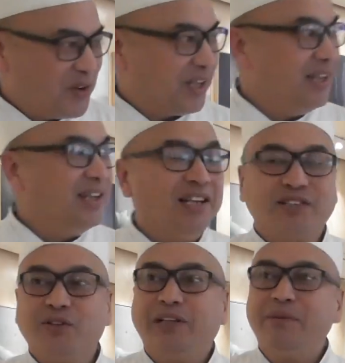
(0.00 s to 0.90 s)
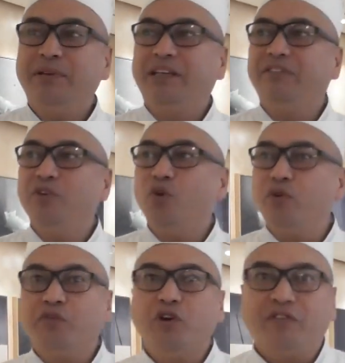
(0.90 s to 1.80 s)
Okay, so let me give you an
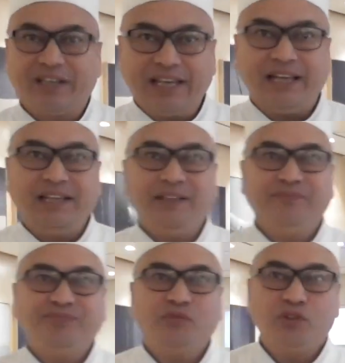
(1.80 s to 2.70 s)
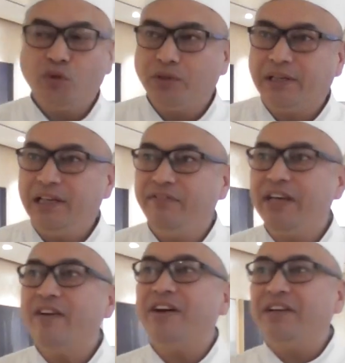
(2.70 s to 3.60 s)
overview of the galley. Totally, we
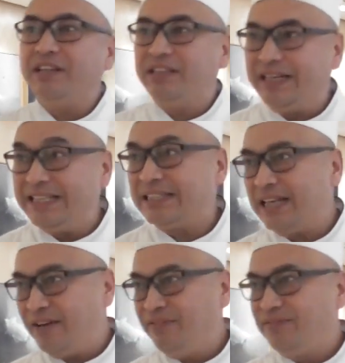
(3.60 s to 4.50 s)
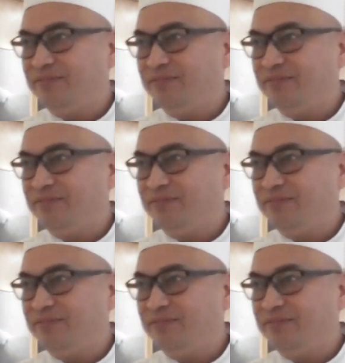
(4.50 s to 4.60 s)
have 103 staff.